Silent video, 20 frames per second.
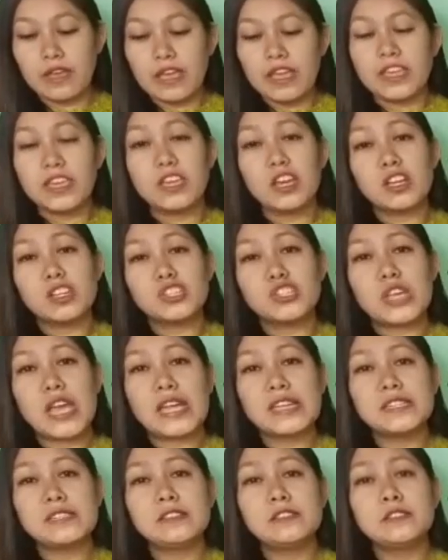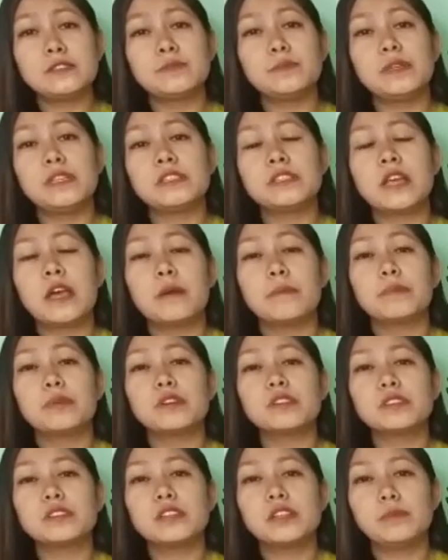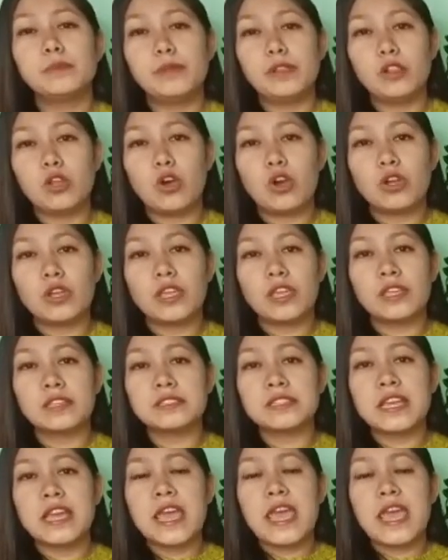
Here, chattels means personal belongings,